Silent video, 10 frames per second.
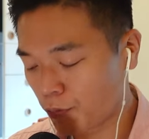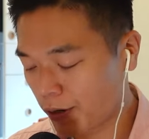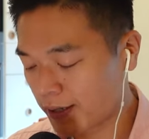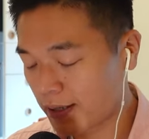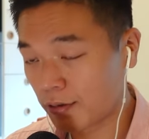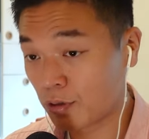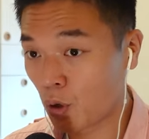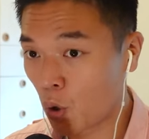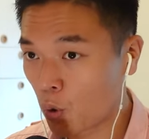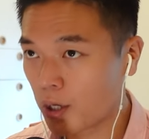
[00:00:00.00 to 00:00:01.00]
to break it down into
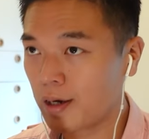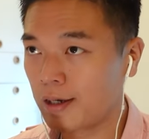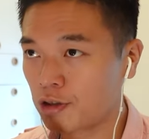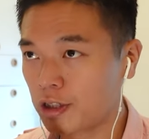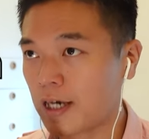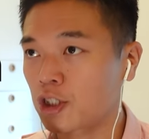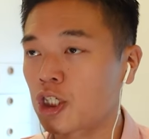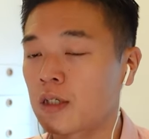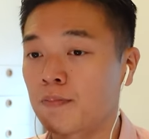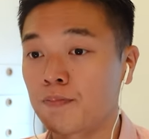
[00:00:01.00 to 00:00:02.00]
hook,
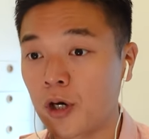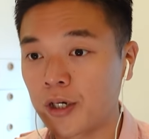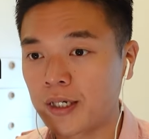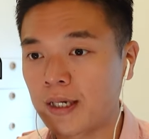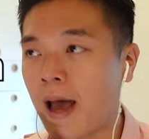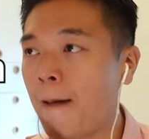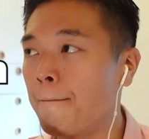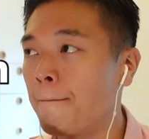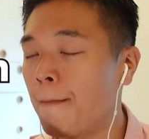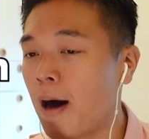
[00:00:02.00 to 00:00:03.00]
introduction, body, and